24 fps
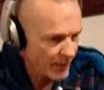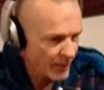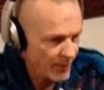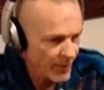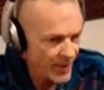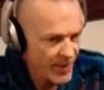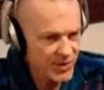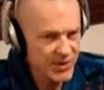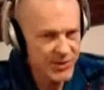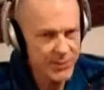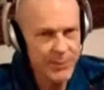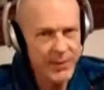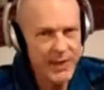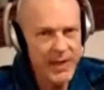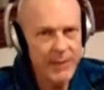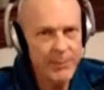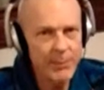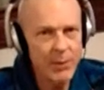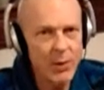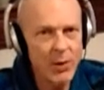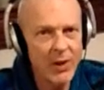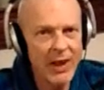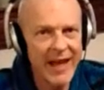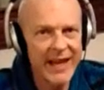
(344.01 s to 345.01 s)
Most
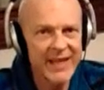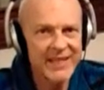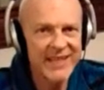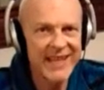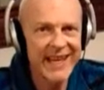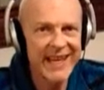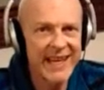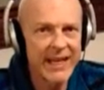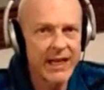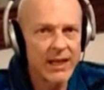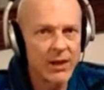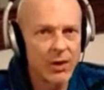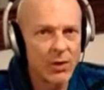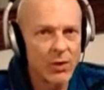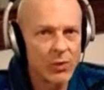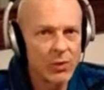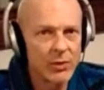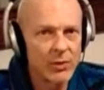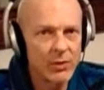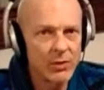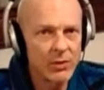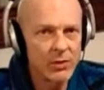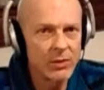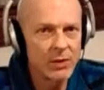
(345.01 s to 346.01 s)
people, as they get
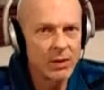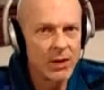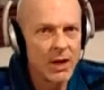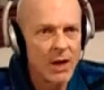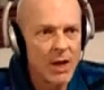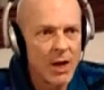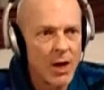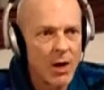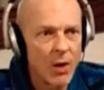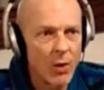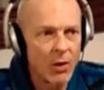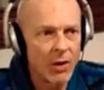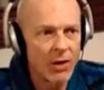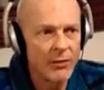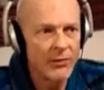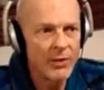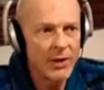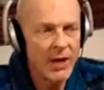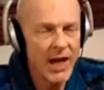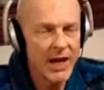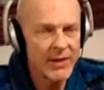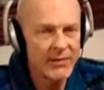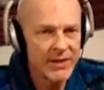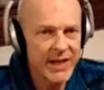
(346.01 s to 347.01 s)
older, or if
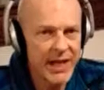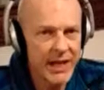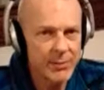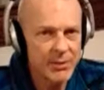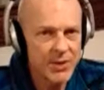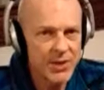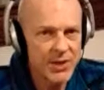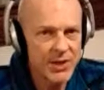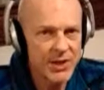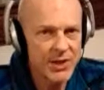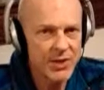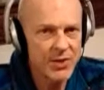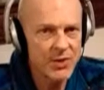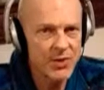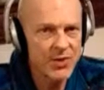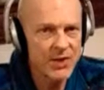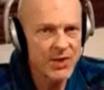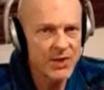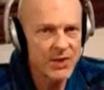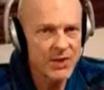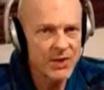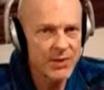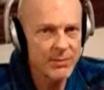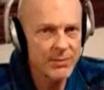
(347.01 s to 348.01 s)
you have damage to your
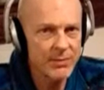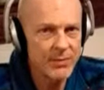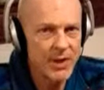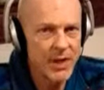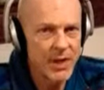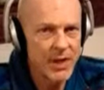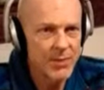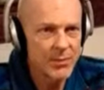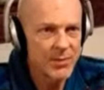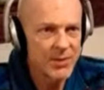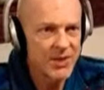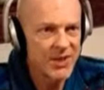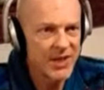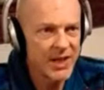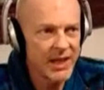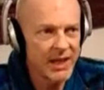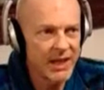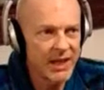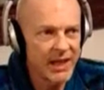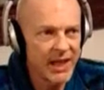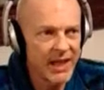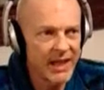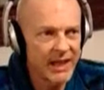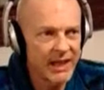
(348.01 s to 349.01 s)
system,
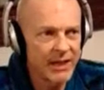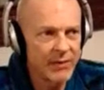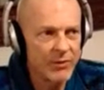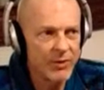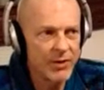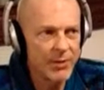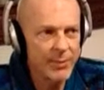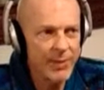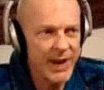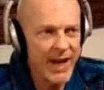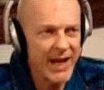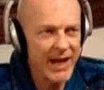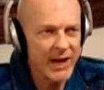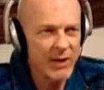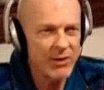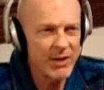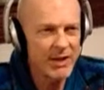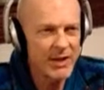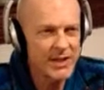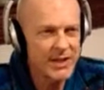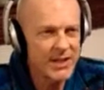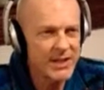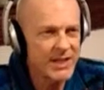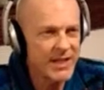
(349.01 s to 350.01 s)
particularly like liver and
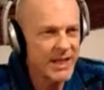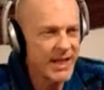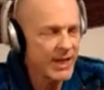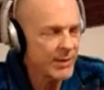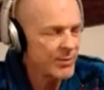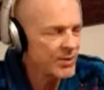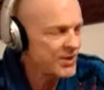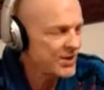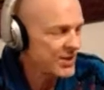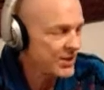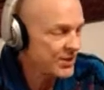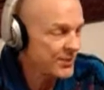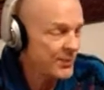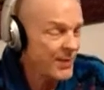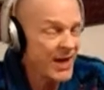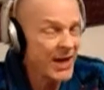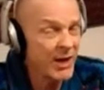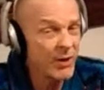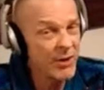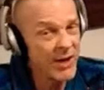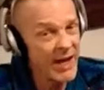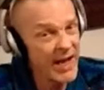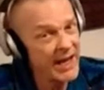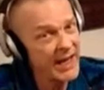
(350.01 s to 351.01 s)
pancreas damage, there's
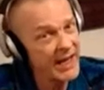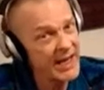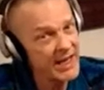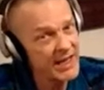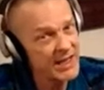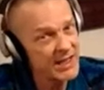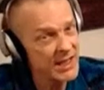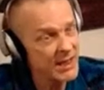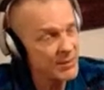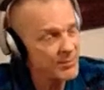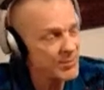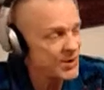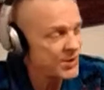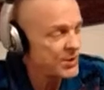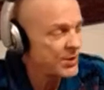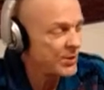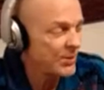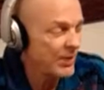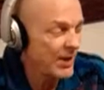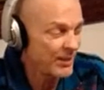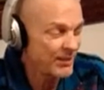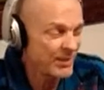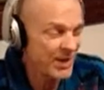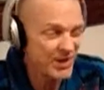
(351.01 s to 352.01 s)
pancreatic enzymes
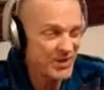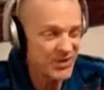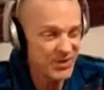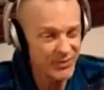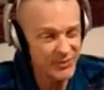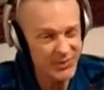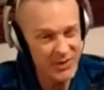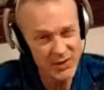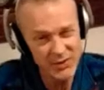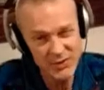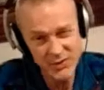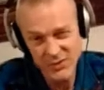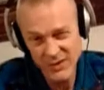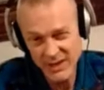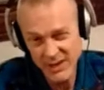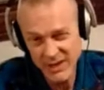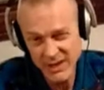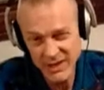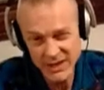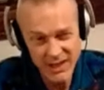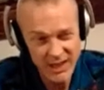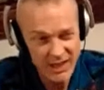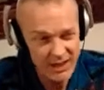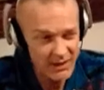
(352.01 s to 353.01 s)
too. I'm not sure if those are in
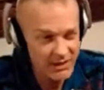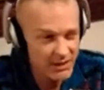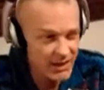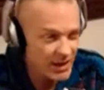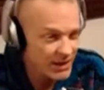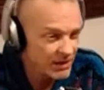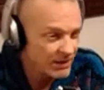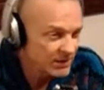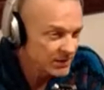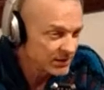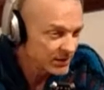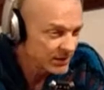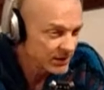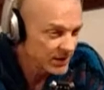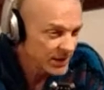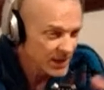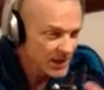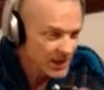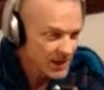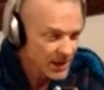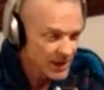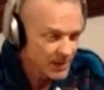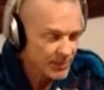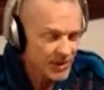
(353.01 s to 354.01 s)
here, I don't know.
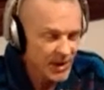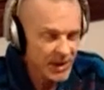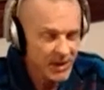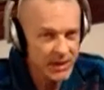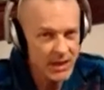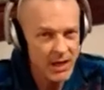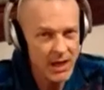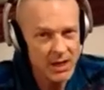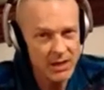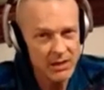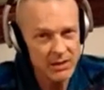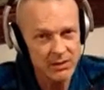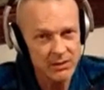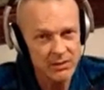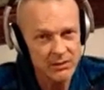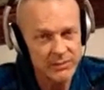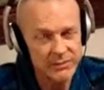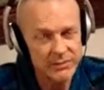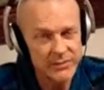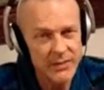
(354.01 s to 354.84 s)
I'm not a doctor.